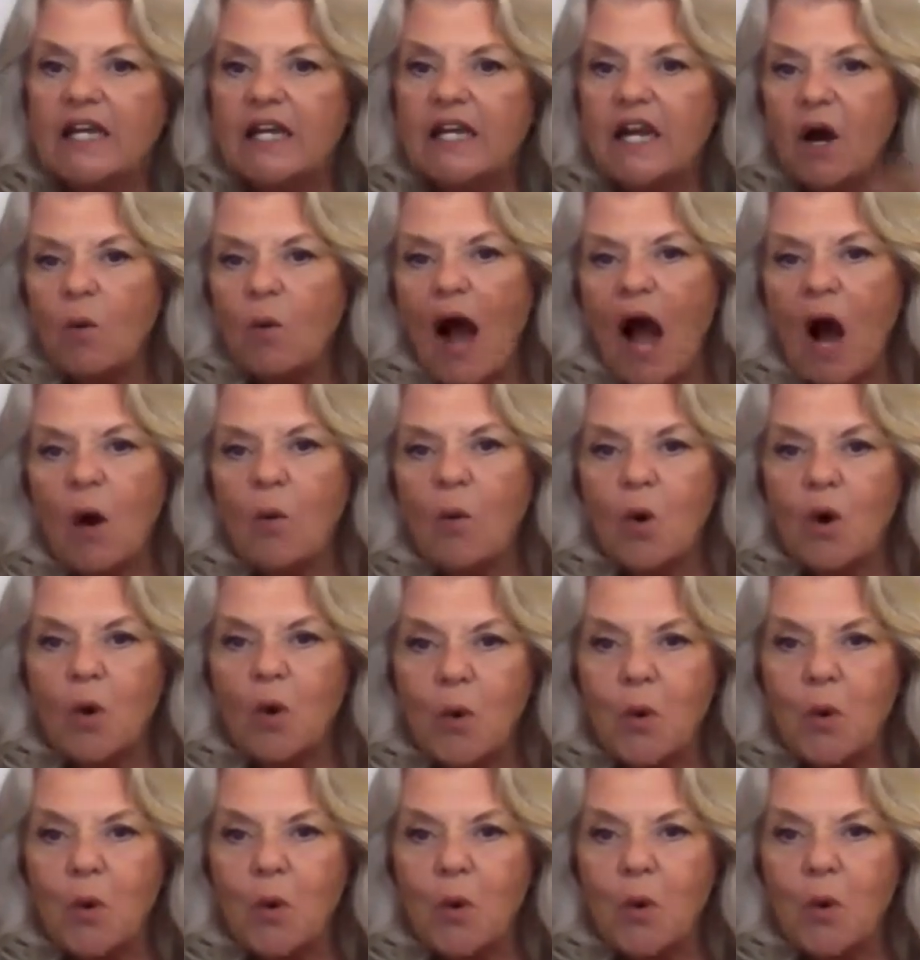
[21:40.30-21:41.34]
You know what?
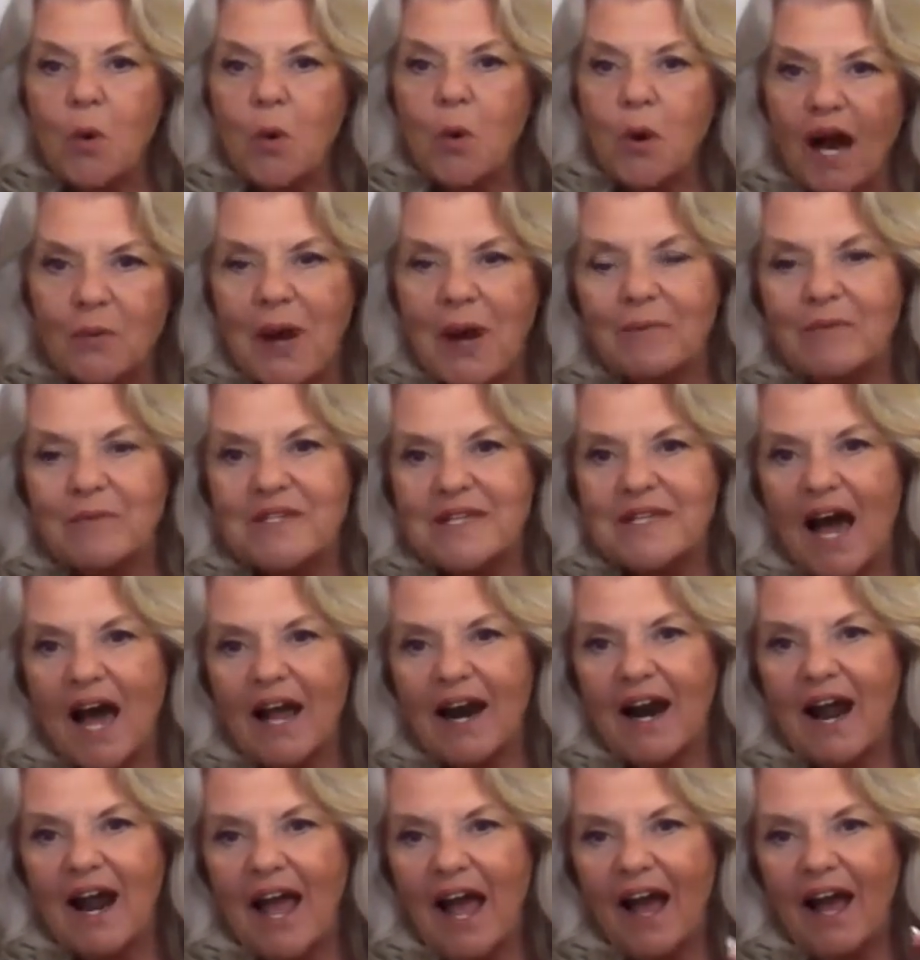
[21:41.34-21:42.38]
We're working on a
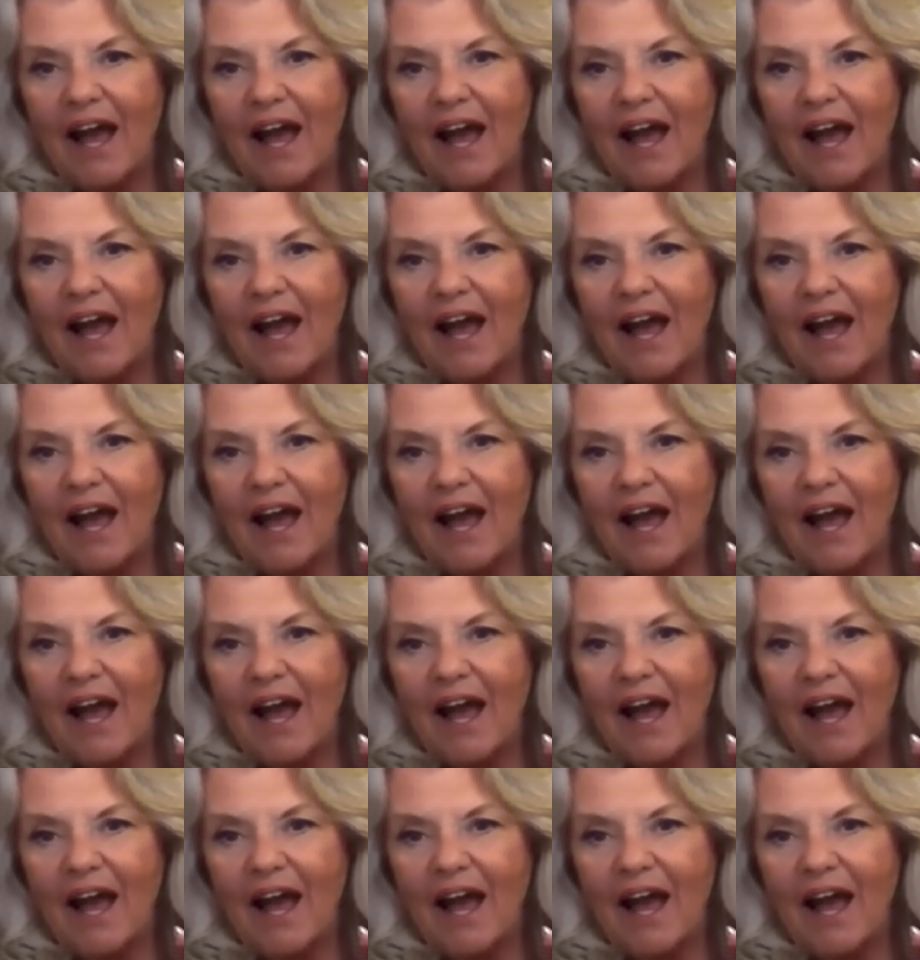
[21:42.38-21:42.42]
website.